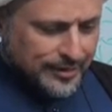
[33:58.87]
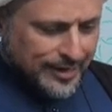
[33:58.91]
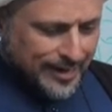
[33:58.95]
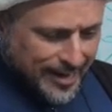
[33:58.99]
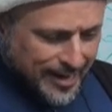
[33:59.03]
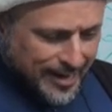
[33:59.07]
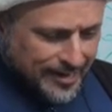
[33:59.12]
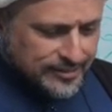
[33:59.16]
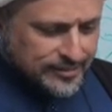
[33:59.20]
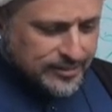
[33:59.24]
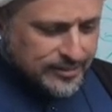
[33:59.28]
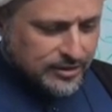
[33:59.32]

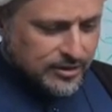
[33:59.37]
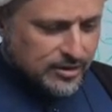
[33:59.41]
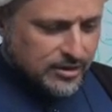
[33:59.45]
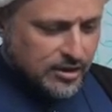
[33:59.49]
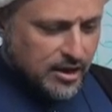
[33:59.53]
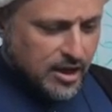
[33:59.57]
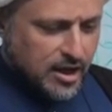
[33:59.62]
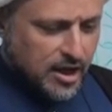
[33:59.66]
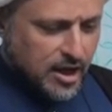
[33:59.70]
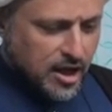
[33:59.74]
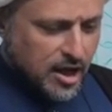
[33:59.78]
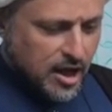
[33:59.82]
Connected.
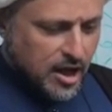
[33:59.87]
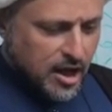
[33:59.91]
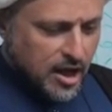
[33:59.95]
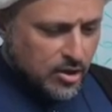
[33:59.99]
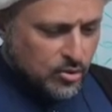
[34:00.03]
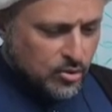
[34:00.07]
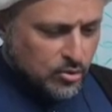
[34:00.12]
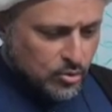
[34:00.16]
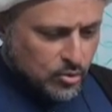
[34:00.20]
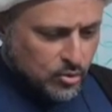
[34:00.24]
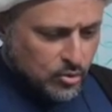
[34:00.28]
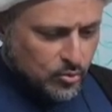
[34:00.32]

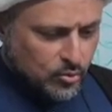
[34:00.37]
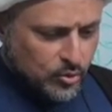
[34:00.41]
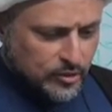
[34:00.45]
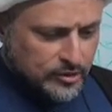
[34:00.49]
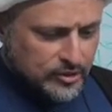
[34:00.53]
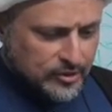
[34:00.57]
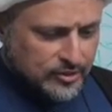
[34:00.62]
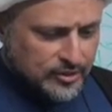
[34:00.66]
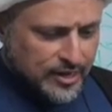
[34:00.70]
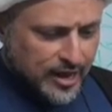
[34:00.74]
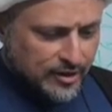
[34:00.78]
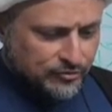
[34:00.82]
Ra'ahu.
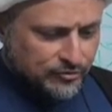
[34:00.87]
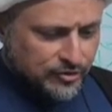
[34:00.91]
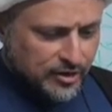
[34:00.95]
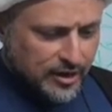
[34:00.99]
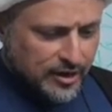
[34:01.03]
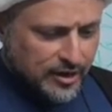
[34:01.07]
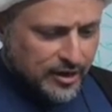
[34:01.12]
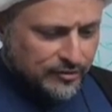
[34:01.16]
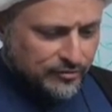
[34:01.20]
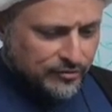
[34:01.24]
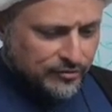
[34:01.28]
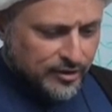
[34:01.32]
What is after
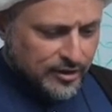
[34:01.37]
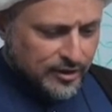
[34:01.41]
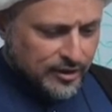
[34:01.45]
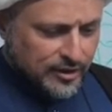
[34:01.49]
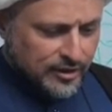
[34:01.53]
alif?